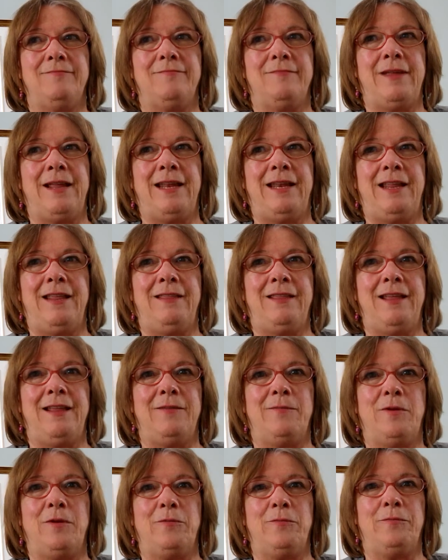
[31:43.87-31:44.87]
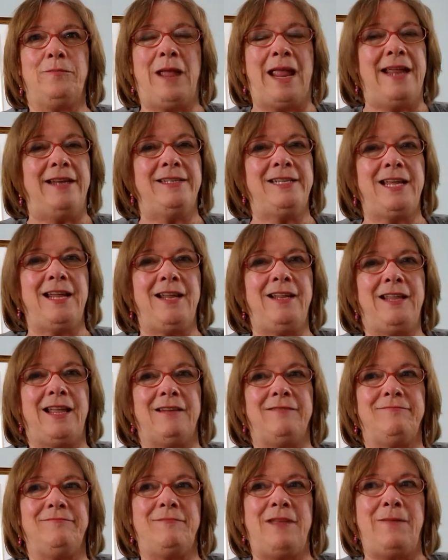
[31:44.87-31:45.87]
Anything about painting
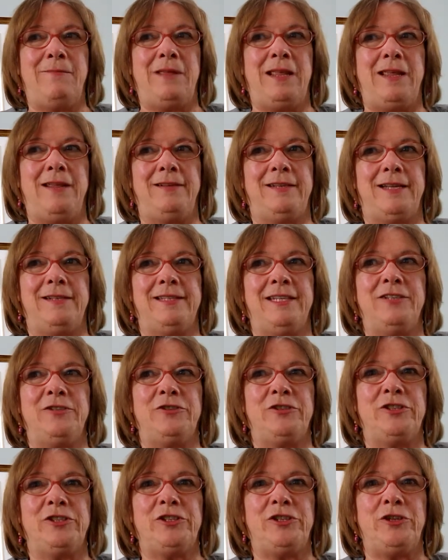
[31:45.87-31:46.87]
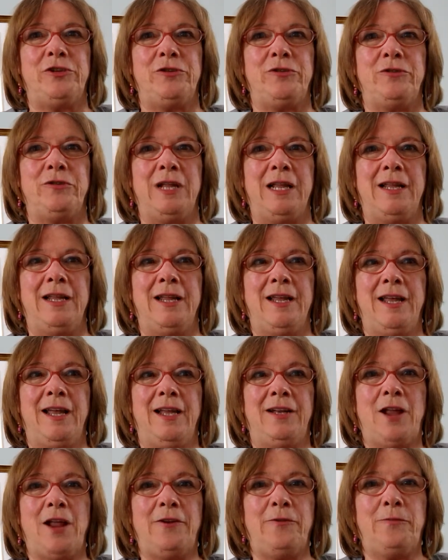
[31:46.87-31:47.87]
that maybe does interest you.
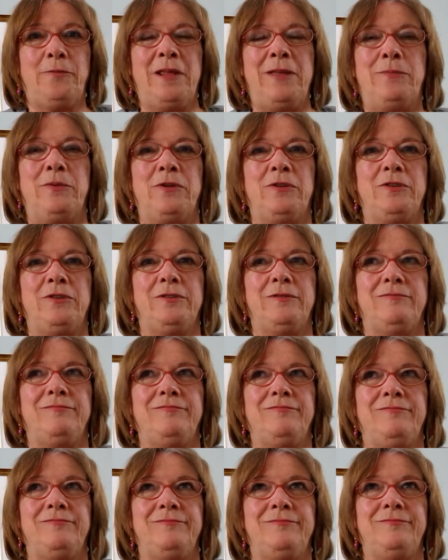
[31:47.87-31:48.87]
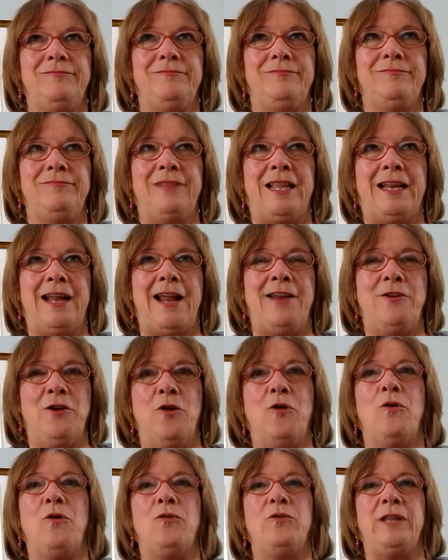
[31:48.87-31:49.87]
A lot of people that I
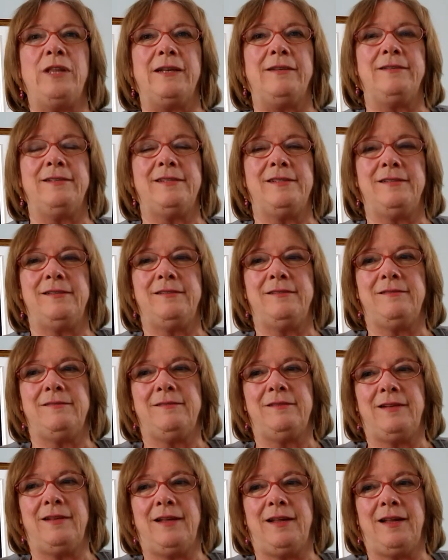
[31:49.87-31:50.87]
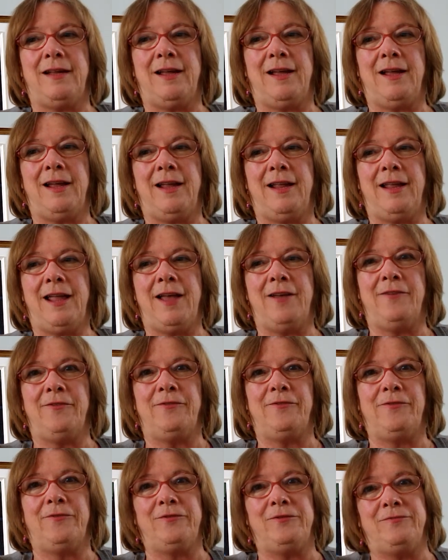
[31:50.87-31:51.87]
know that I have
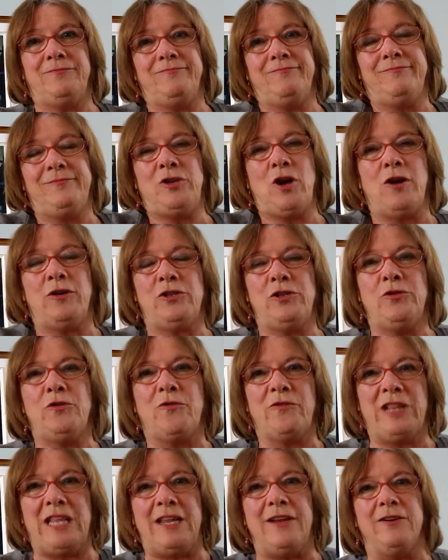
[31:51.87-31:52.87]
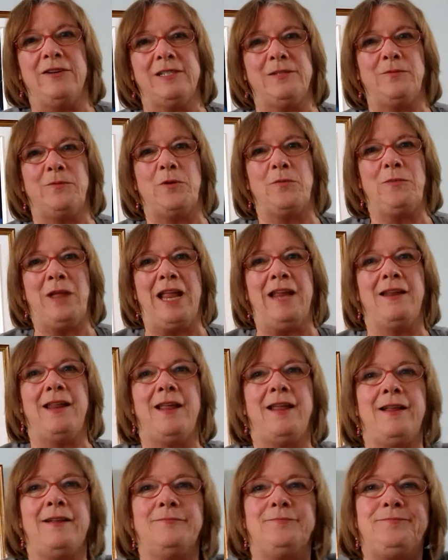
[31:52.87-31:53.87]
talked to over the years about
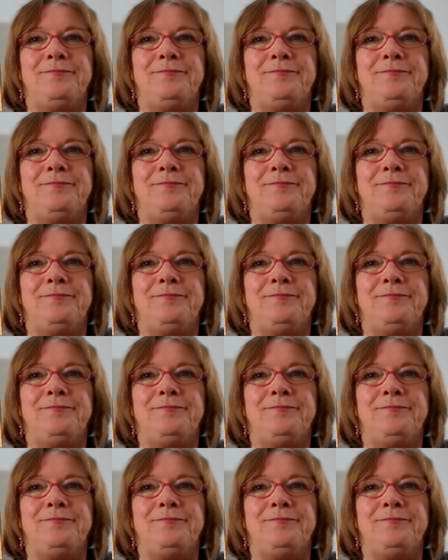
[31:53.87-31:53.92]
painting